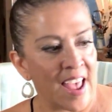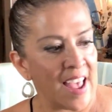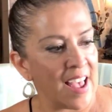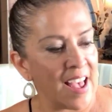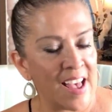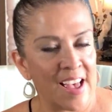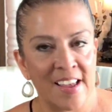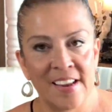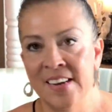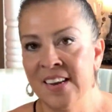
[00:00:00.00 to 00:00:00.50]

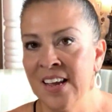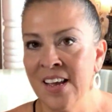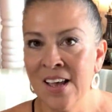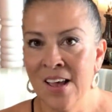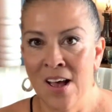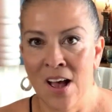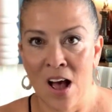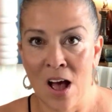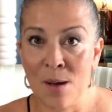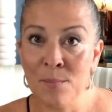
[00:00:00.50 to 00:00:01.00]
and
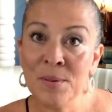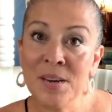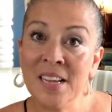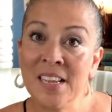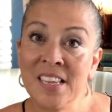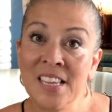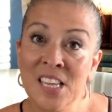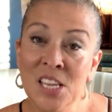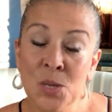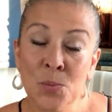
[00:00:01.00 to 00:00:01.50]
I'm gonna
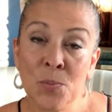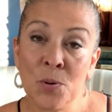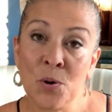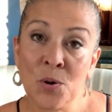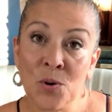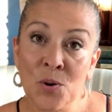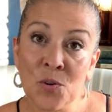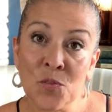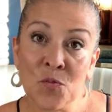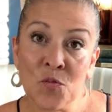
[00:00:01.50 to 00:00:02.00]
keep
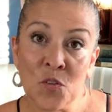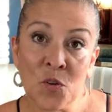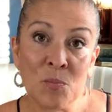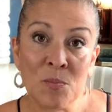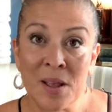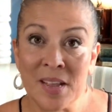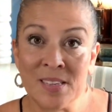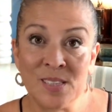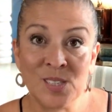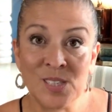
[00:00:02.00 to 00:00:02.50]
her for
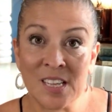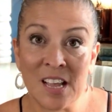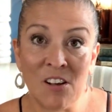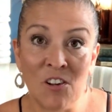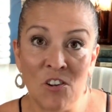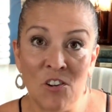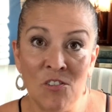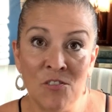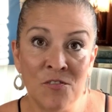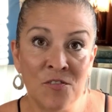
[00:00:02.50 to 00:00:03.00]

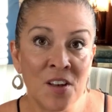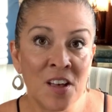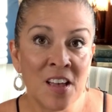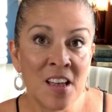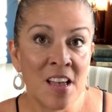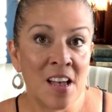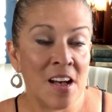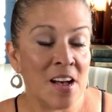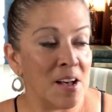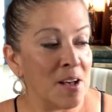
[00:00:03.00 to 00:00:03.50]
myself
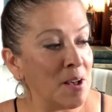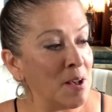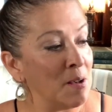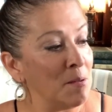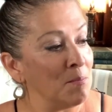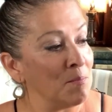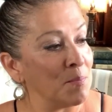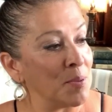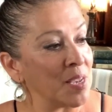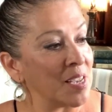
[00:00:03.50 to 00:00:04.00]

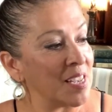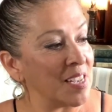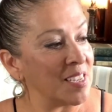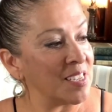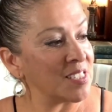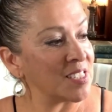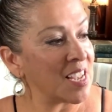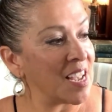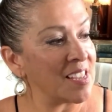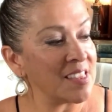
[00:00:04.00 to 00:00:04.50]

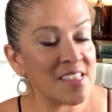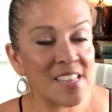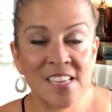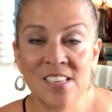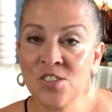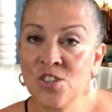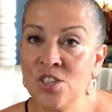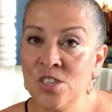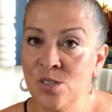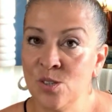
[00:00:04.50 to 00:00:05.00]
because I
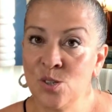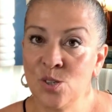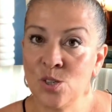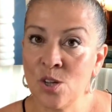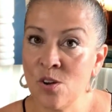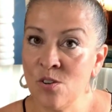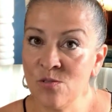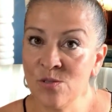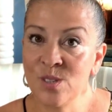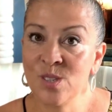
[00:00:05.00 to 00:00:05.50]
think she's
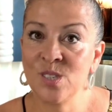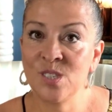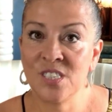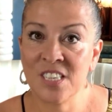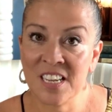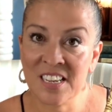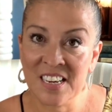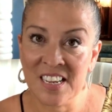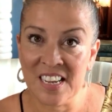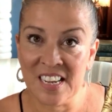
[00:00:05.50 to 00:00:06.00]
so
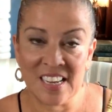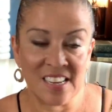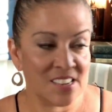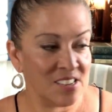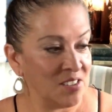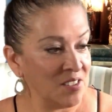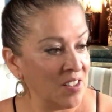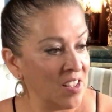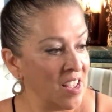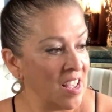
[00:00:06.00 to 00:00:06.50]
stunning.
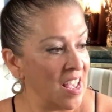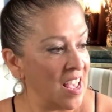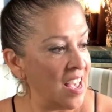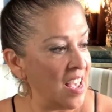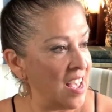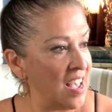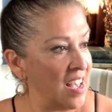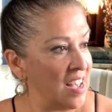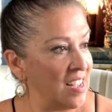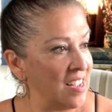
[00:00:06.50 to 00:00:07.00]

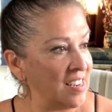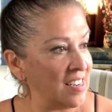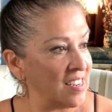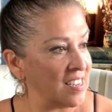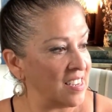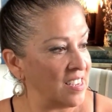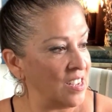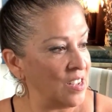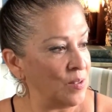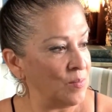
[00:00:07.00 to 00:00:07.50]
And
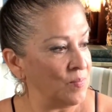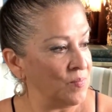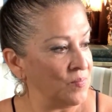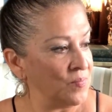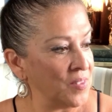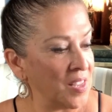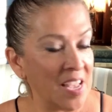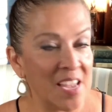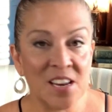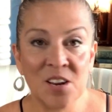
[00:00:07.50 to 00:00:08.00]

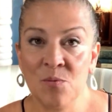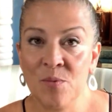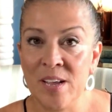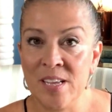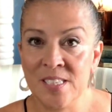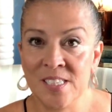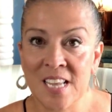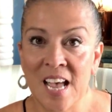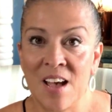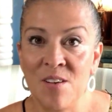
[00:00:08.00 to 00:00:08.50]

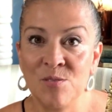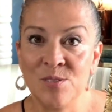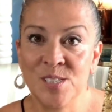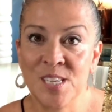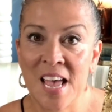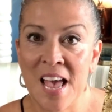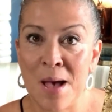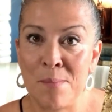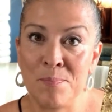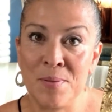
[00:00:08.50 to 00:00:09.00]
anyways, I was
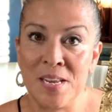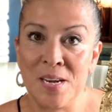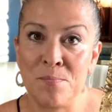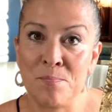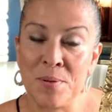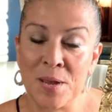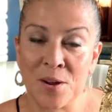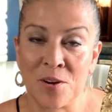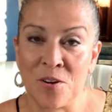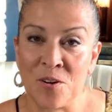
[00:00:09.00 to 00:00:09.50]
happy to
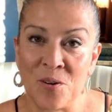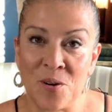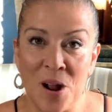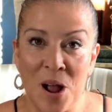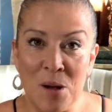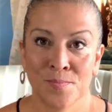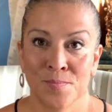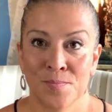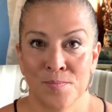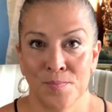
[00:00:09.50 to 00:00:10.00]
pick her
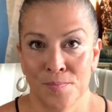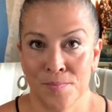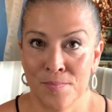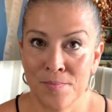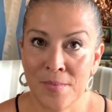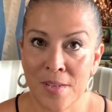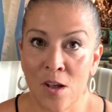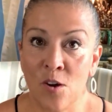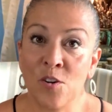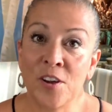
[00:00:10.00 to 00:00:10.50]
up.
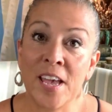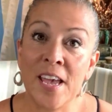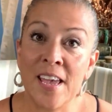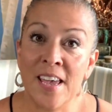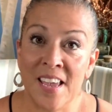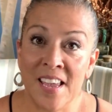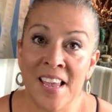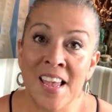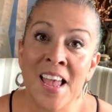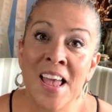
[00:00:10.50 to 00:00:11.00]

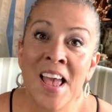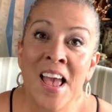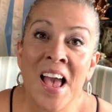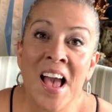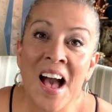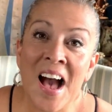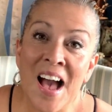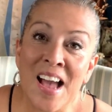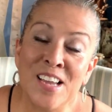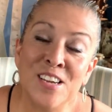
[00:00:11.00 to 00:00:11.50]
Okay,
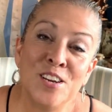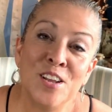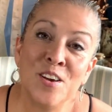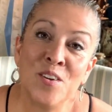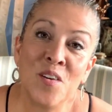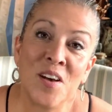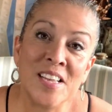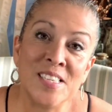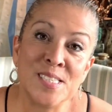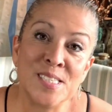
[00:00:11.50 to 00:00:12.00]
I
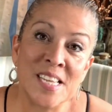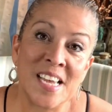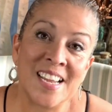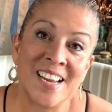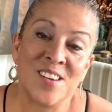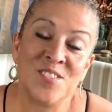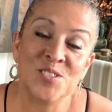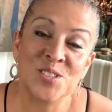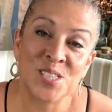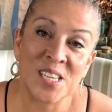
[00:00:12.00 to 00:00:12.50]
know I
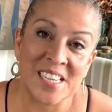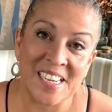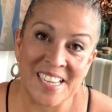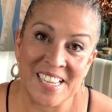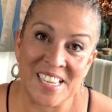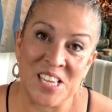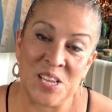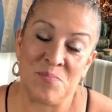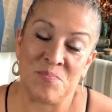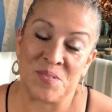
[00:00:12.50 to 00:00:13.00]
said I was gonna
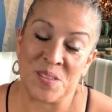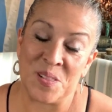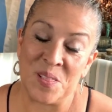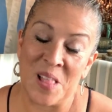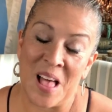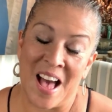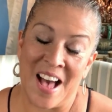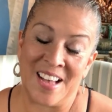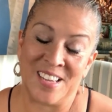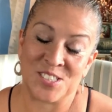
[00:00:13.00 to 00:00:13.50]
keep the
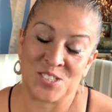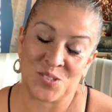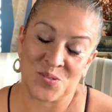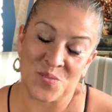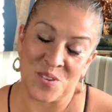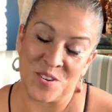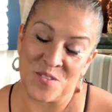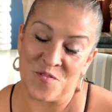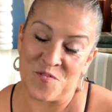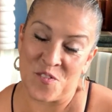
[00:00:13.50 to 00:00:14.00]
last
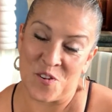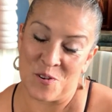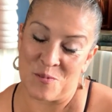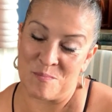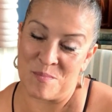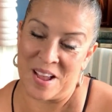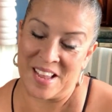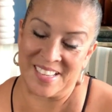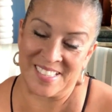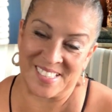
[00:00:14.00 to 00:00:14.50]
one for
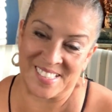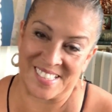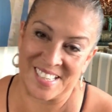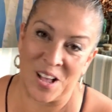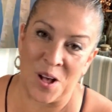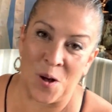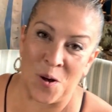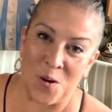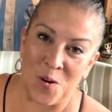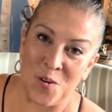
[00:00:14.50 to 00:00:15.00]

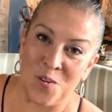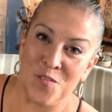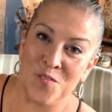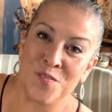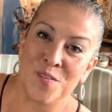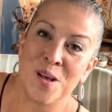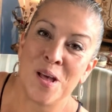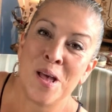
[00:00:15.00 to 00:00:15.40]
myself,